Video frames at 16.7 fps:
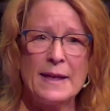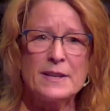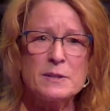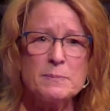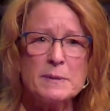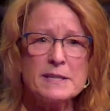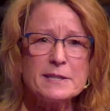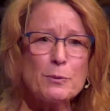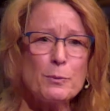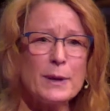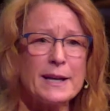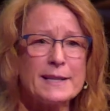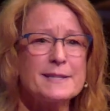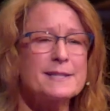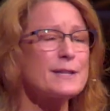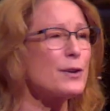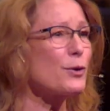This means that we
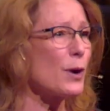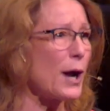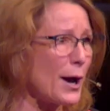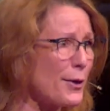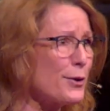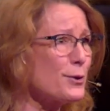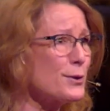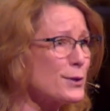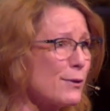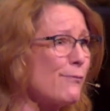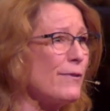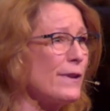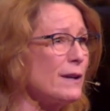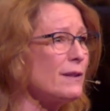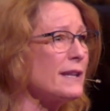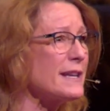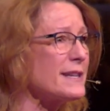consider others'
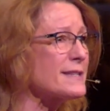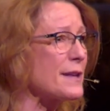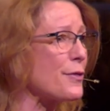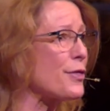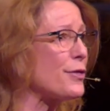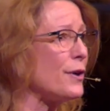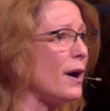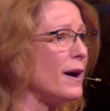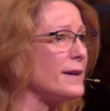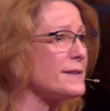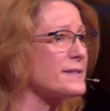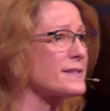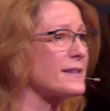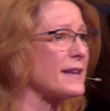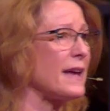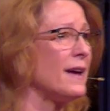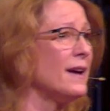feelings and
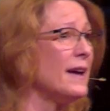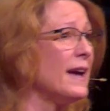thoughts